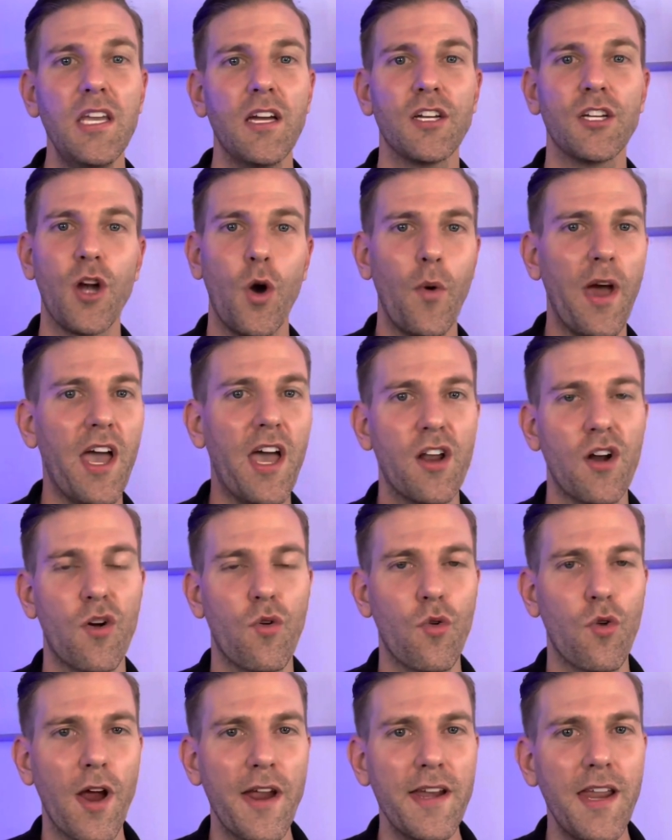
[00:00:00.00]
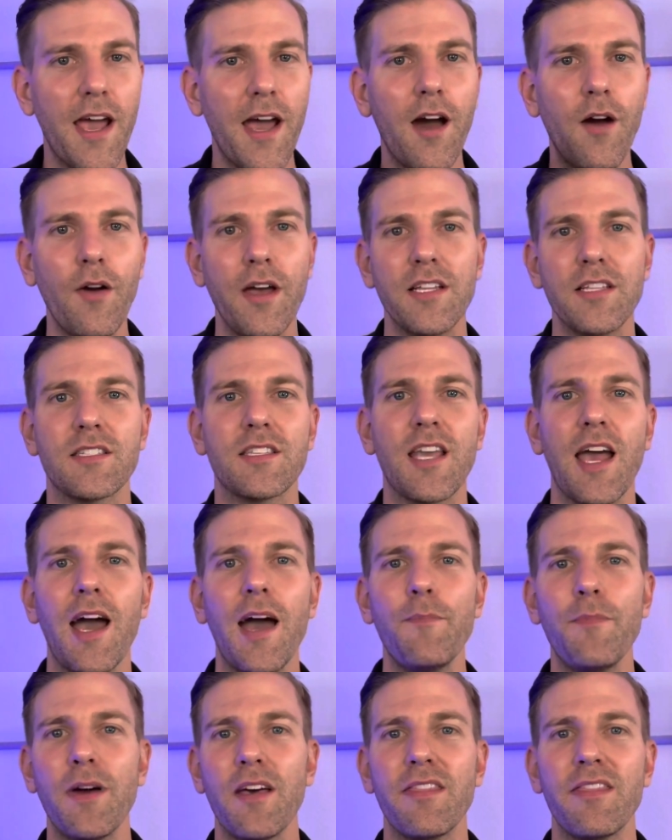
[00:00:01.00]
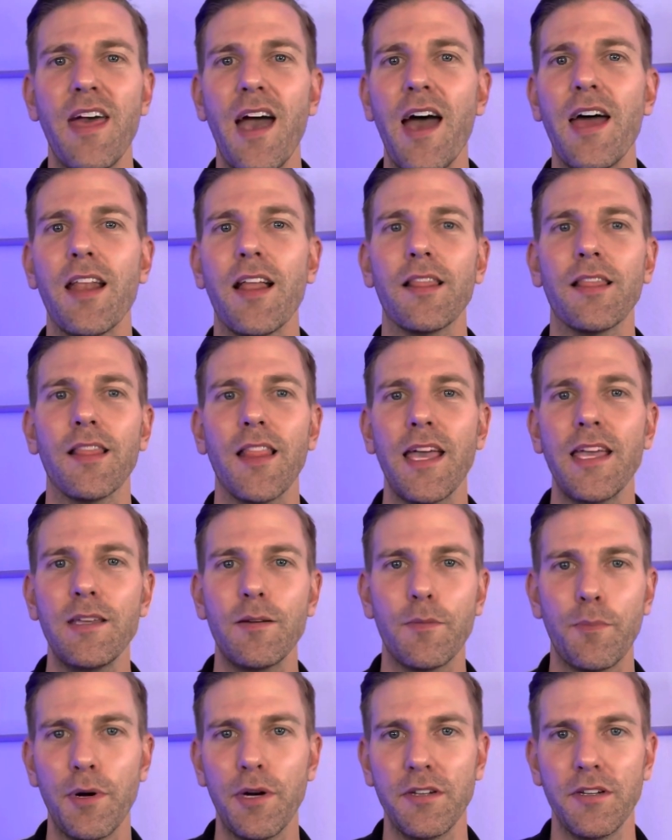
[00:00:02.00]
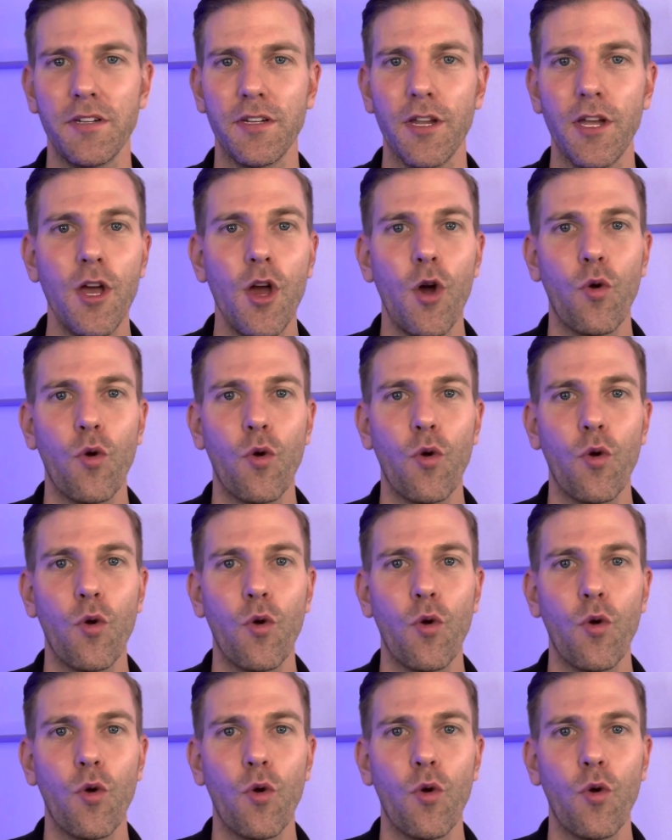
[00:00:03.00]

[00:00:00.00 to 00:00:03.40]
Go ahead right now and tap that like button.